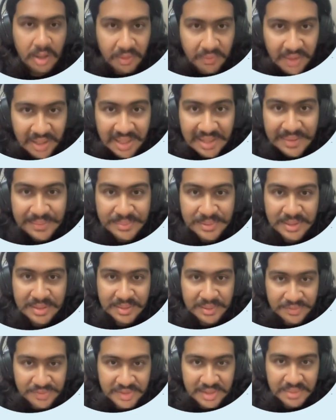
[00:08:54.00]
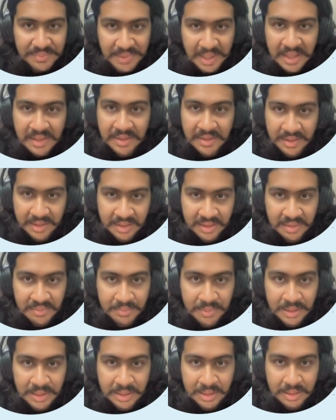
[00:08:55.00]
We can observe some error here,
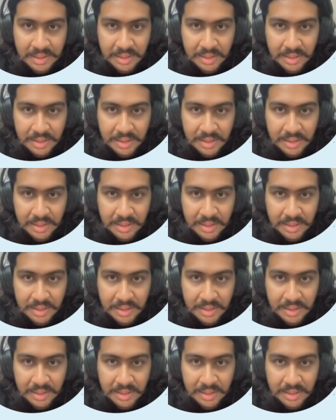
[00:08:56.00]
but